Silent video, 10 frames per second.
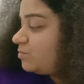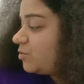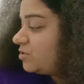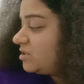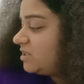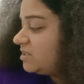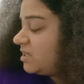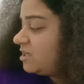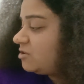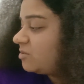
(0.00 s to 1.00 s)
both these
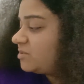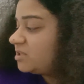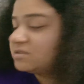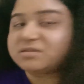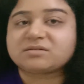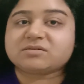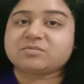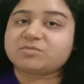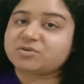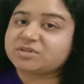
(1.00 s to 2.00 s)
are dominant.
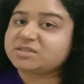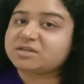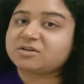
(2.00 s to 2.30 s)
But